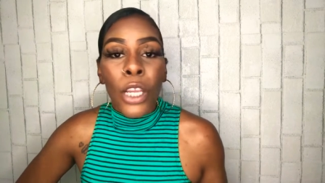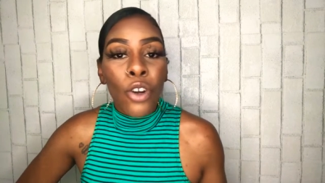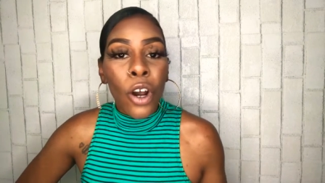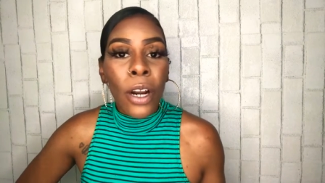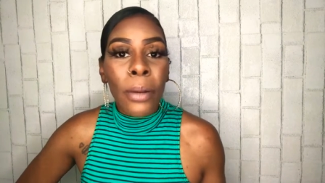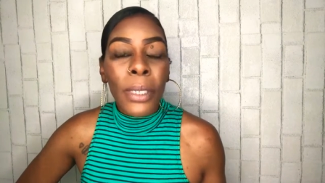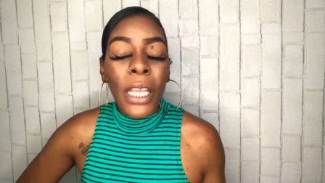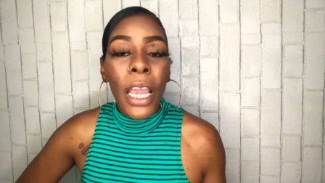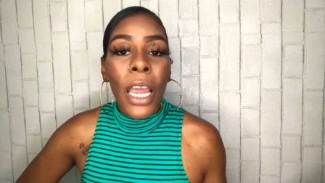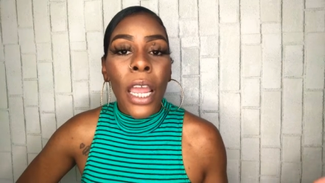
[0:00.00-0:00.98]
You know what I'm
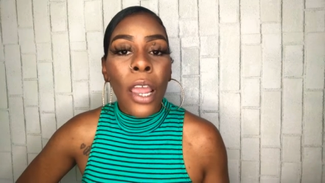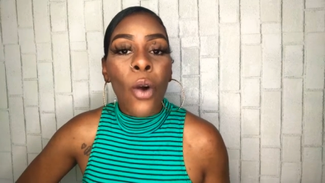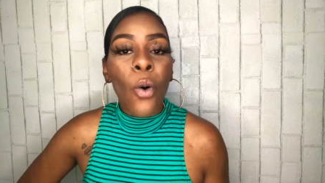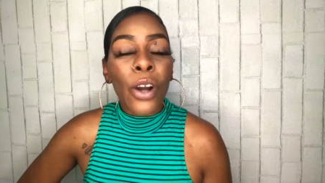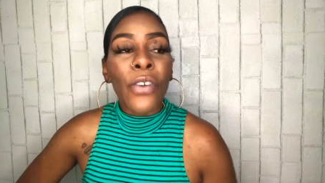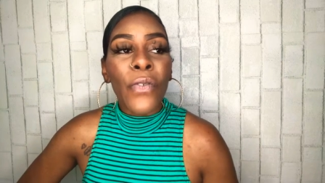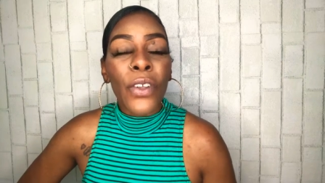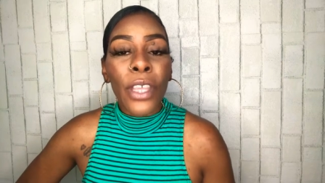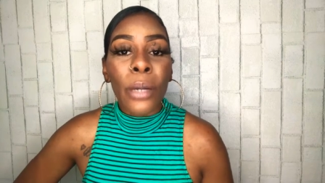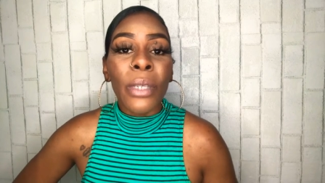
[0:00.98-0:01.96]
saying? In order
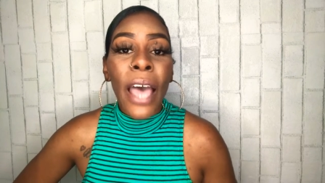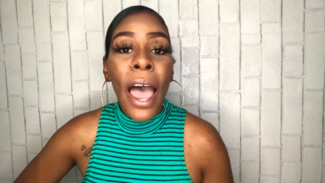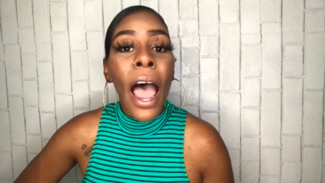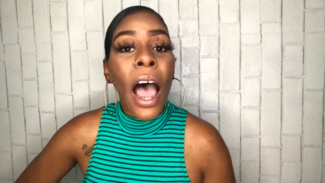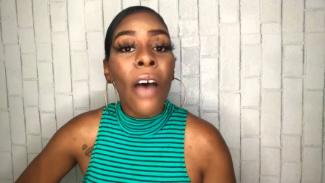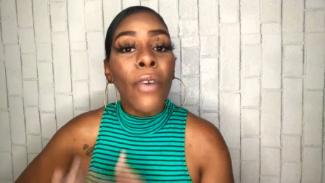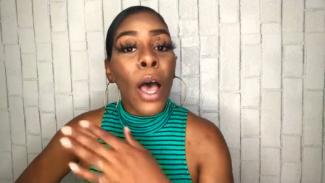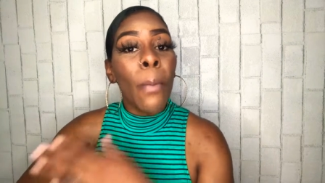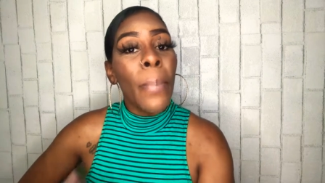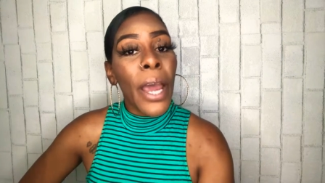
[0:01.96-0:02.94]
for them to have
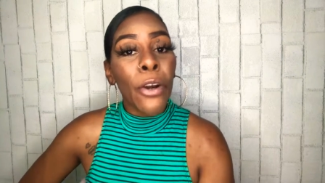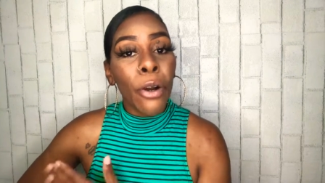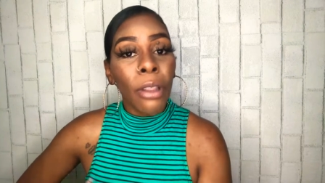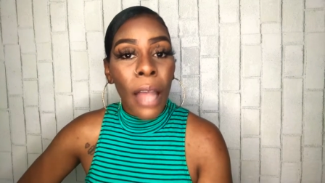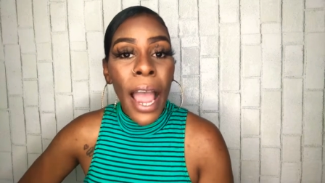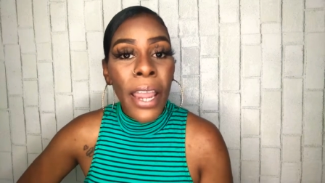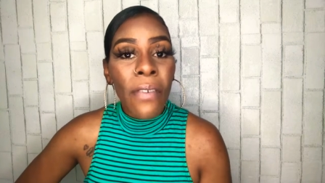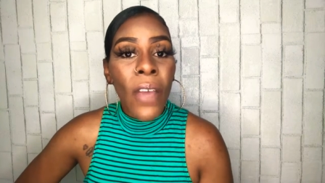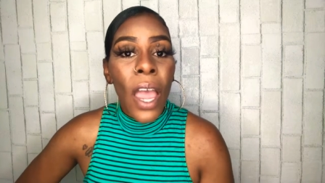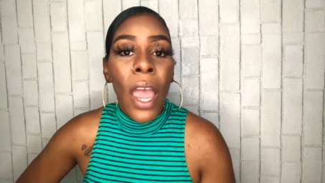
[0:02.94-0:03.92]
a better life